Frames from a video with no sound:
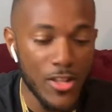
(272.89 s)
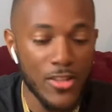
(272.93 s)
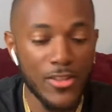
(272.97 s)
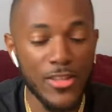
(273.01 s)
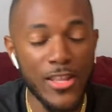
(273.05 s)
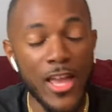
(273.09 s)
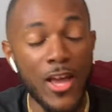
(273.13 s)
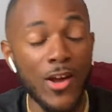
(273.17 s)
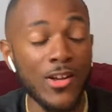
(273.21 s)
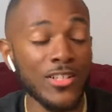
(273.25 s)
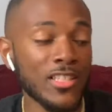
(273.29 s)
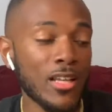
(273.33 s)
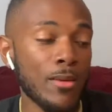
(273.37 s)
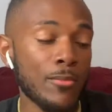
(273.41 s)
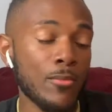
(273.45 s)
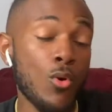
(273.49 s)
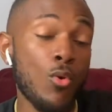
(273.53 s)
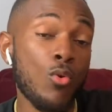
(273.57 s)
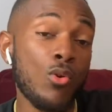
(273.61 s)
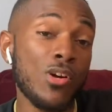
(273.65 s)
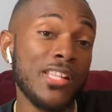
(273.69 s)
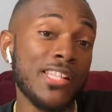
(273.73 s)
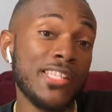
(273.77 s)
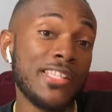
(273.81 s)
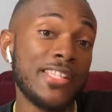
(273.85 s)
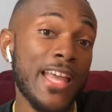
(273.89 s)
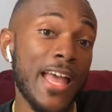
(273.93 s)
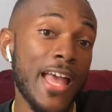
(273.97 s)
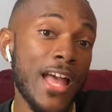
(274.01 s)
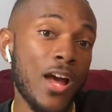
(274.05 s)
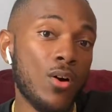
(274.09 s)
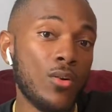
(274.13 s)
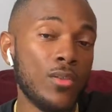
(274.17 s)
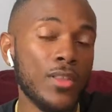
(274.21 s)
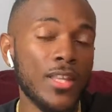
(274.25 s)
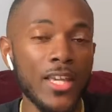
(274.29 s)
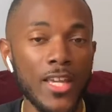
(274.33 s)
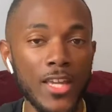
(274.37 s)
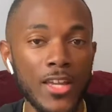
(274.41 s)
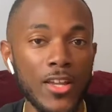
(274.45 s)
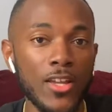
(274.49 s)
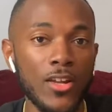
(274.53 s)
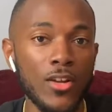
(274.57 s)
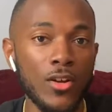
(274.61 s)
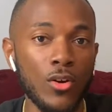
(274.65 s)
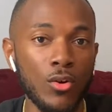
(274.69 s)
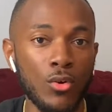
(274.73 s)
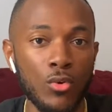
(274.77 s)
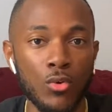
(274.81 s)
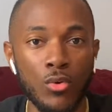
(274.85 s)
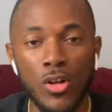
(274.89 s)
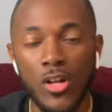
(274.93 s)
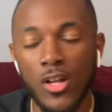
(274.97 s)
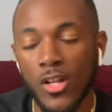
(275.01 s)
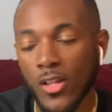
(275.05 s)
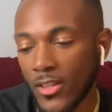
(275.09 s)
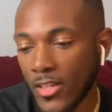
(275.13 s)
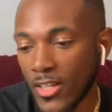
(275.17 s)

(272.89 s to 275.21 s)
Now, as I'm going down the hill,